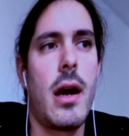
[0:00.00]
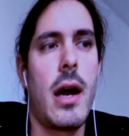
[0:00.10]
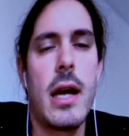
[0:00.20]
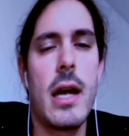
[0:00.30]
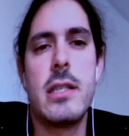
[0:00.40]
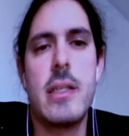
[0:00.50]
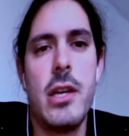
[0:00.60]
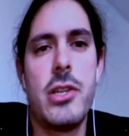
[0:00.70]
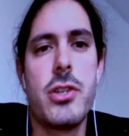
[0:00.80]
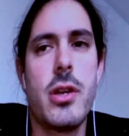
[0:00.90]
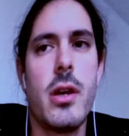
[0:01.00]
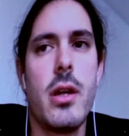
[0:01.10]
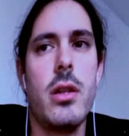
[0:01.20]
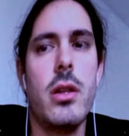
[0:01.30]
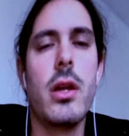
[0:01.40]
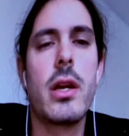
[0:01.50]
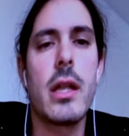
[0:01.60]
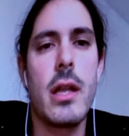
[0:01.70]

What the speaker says: I teach, look at the